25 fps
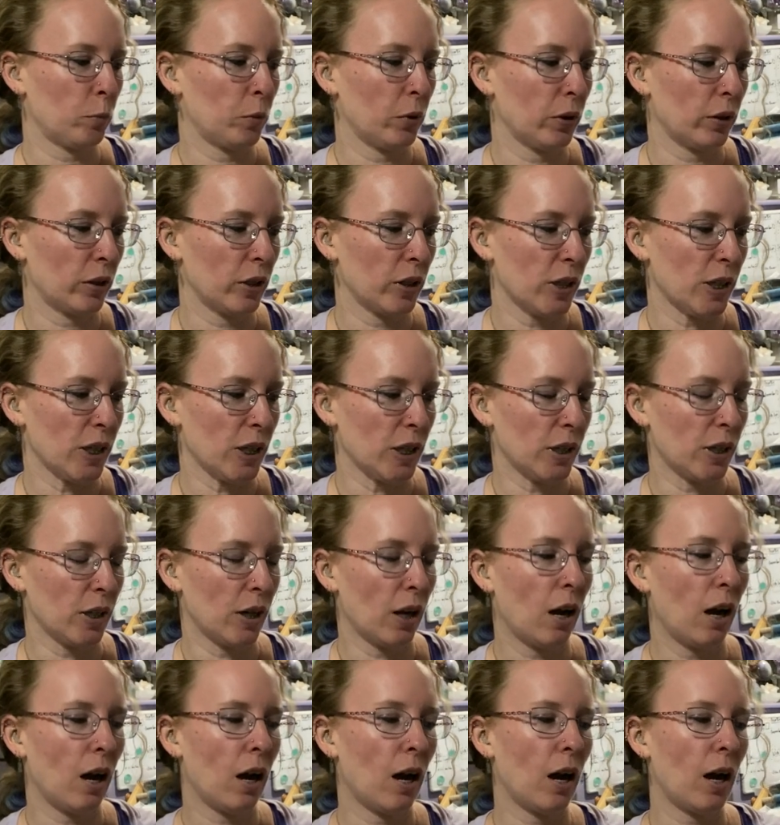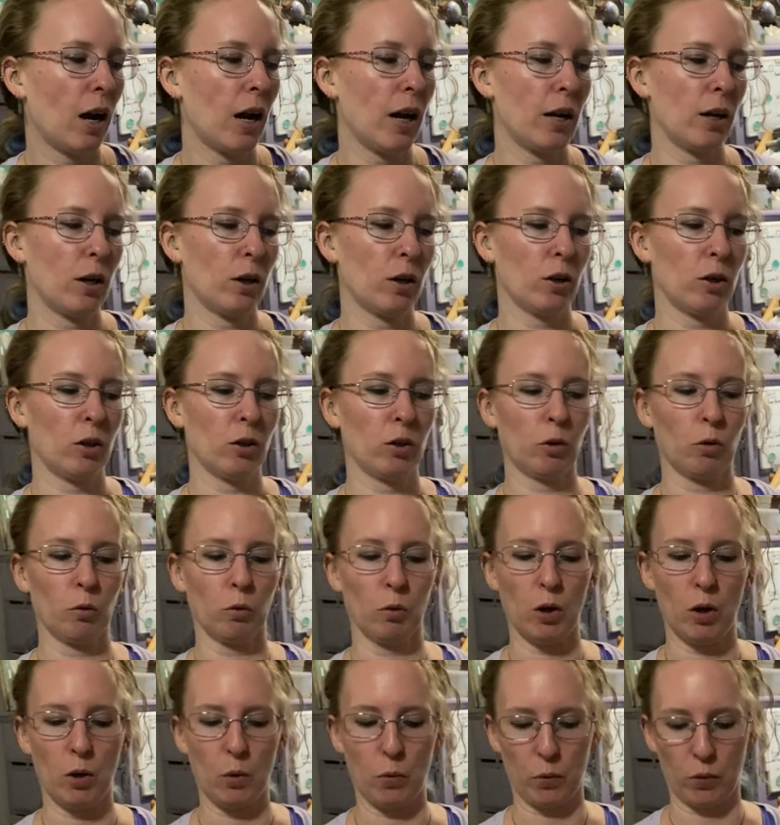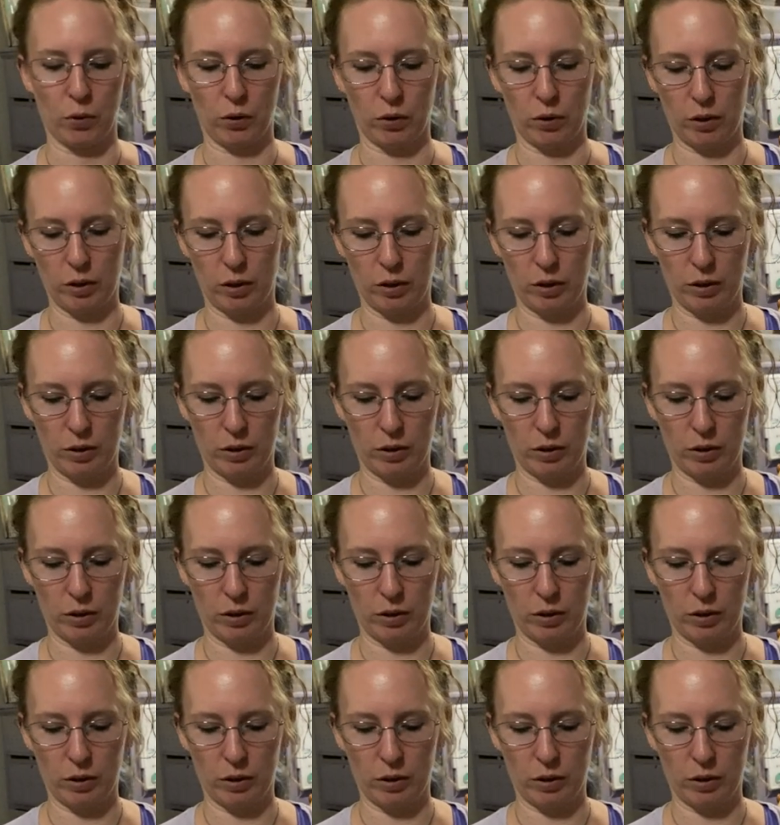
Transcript: but this entire growth